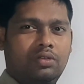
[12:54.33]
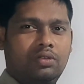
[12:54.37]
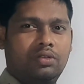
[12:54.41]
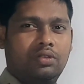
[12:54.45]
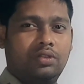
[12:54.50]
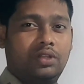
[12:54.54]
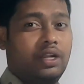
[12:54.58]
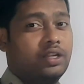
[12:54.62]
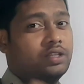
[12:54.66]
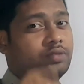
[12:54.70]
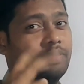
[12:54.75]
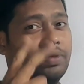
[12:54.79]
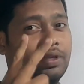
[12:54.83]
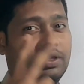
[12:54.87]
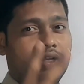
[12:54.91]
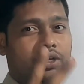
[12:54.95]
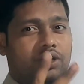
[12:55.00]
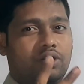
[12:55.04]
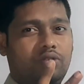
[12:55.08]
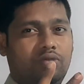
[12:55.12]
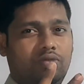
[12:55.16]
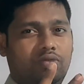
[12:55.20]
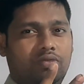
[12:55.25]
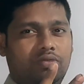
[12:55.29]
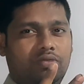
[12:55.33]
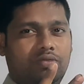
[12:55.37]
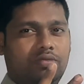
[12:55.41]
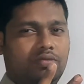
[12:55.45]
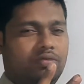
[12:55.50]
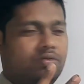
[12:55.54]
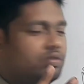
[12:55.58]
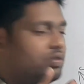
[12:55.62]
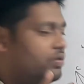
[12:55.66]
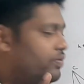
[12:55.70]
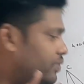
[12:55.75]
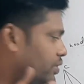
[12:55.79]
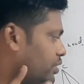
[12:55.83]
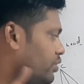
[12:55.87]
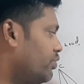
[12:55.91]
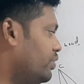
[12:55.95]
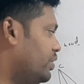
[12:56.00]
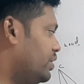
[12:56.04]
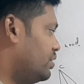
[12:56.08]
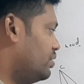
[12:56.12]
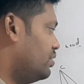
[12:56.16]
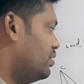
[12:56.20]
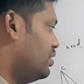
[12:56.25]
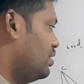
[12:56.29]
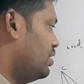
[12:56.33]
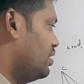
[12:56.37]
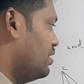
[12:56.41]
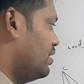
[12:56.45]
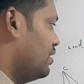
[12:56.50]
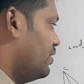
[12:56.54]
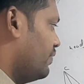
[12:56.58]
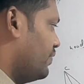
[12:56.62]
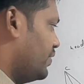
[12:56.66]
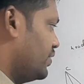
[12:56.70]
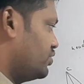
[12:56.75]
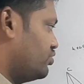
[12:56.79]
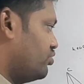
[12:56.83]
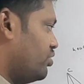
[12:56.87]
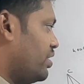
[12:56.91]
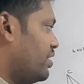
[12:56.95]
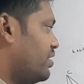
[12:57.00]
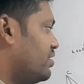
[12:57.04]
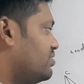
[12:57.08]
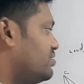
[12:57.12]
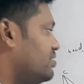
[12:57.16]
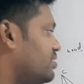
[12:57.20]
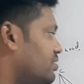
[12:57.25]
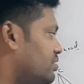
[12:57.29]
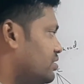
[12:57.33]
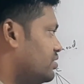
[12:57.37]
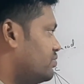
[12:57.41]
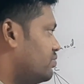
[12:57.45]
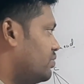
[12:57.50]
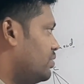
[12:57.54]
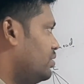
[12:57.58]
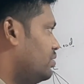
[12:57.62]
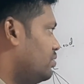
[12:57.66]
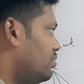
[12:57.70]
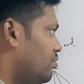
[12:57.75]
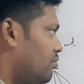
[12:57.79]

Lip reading: there is method 2, we'll do it first to understand this one.